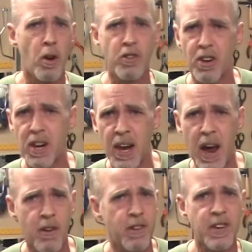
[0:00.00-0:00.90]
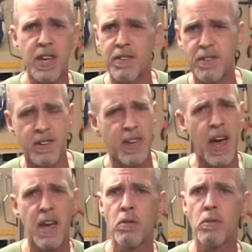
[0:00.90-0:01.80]
modularity,
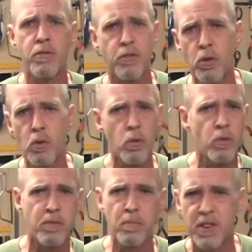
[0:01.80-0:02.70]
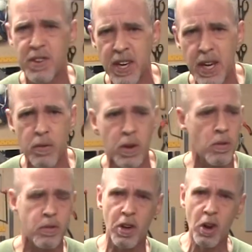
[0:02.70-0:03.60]
scales, tools,
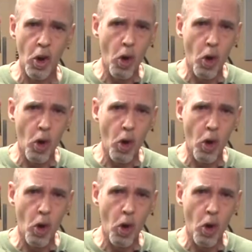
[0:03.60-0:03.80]
materials,